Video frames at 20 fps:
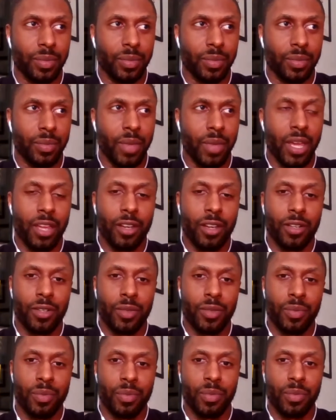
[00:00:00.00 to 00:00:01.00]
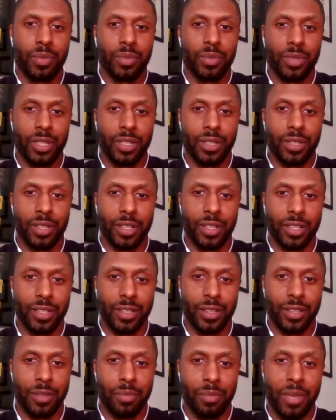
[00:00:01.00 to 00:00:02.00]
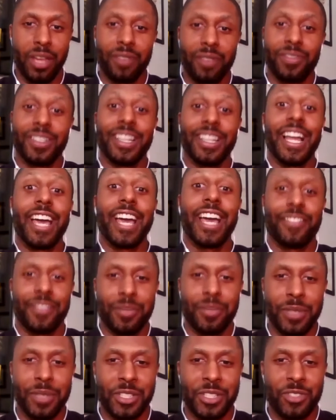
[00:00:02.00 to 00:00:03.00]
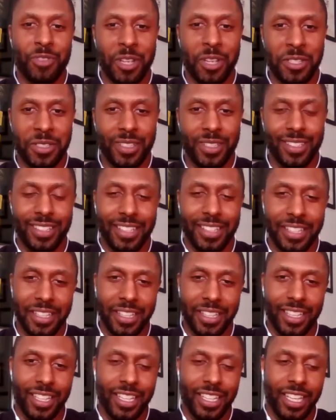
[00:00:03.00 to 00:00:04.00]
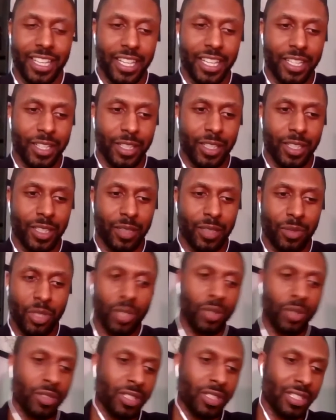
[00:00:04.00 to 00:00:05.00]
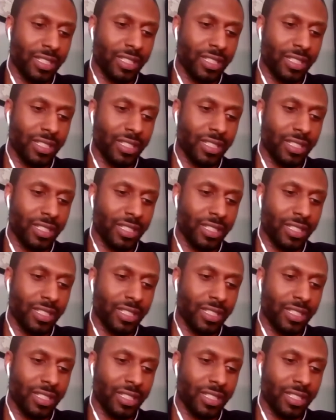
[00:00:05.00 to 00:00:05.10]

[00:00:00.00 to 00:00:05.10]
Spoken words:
mayor for life administration. Mm-hmm. And, just